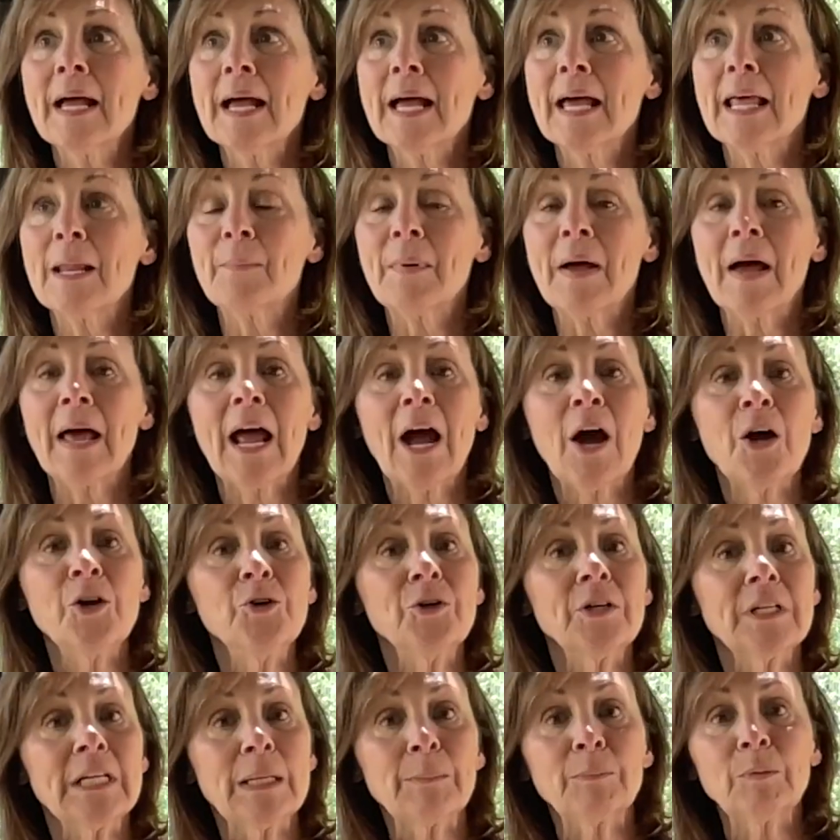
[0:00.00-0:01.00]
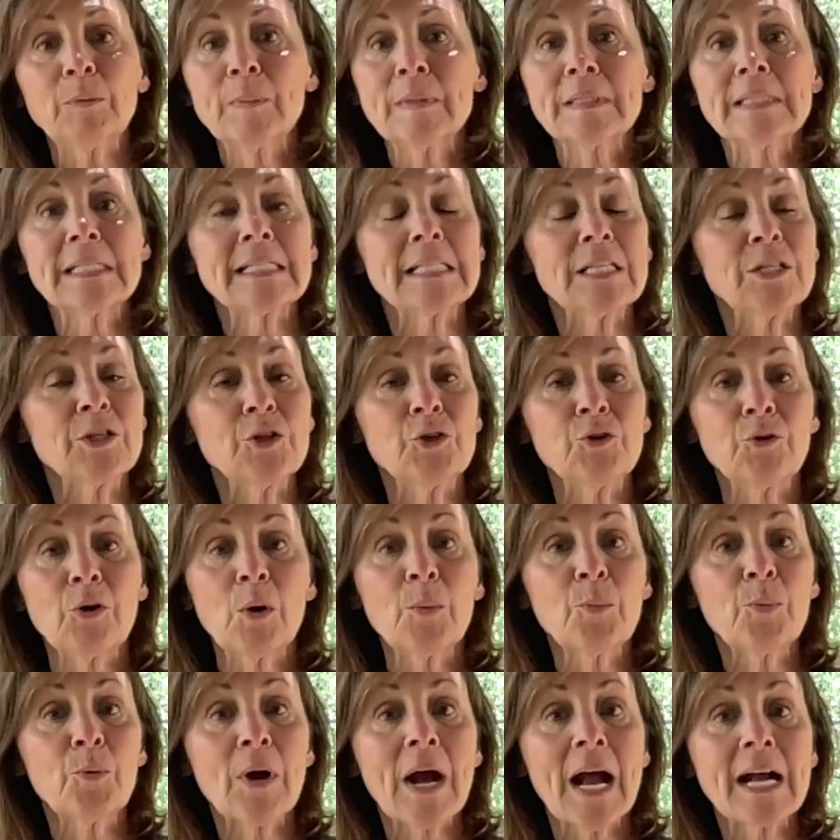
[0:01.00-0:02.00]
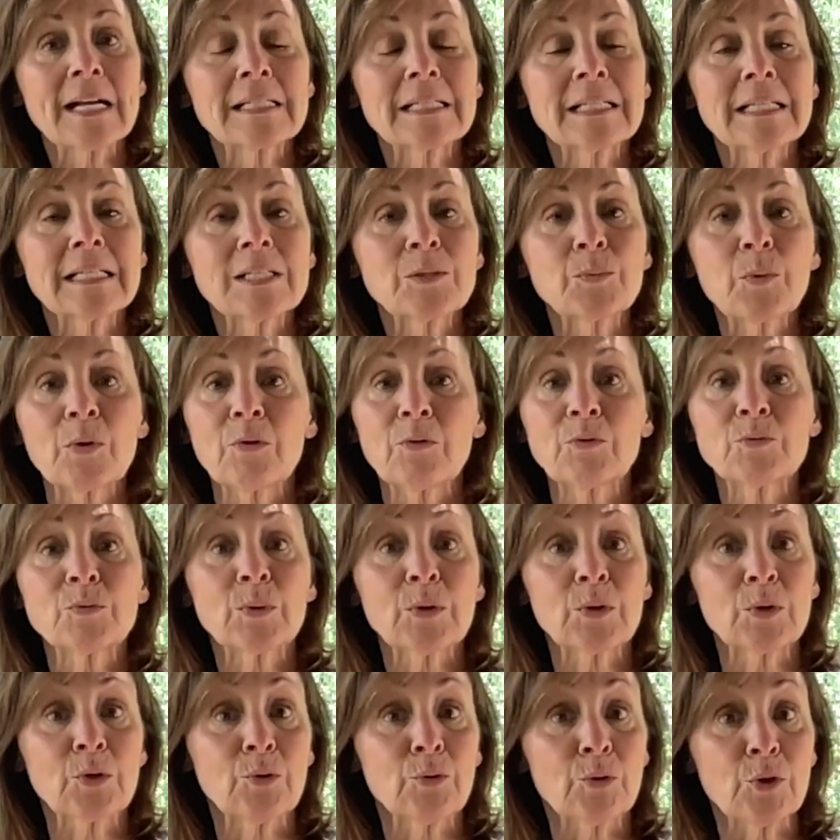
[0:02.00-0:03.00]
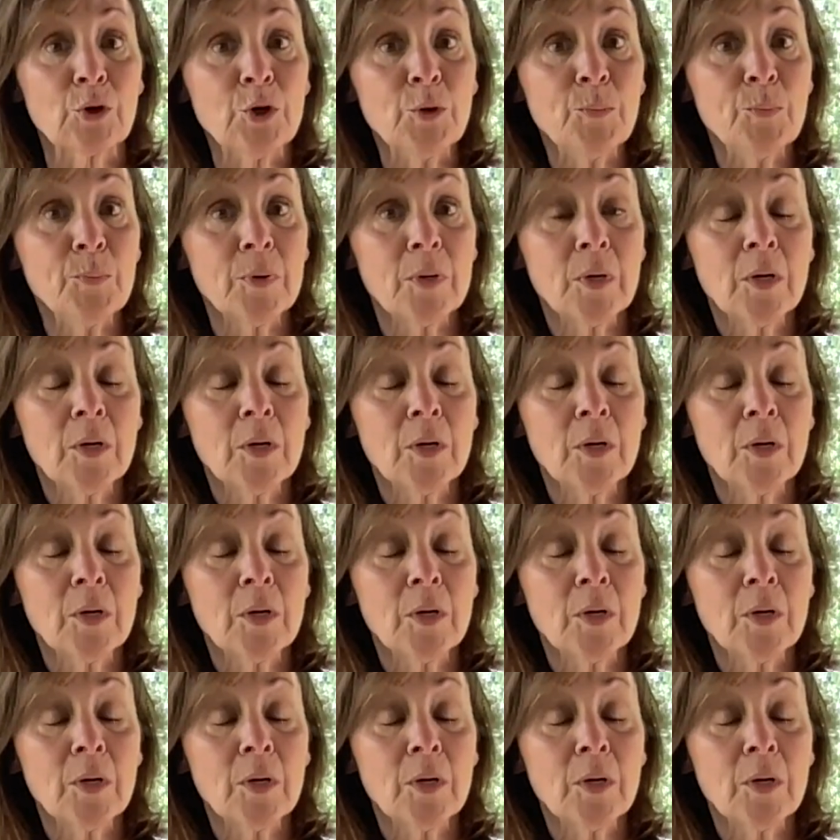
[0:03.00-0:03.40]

and about how you can implement this into your own practice, whether it's with a group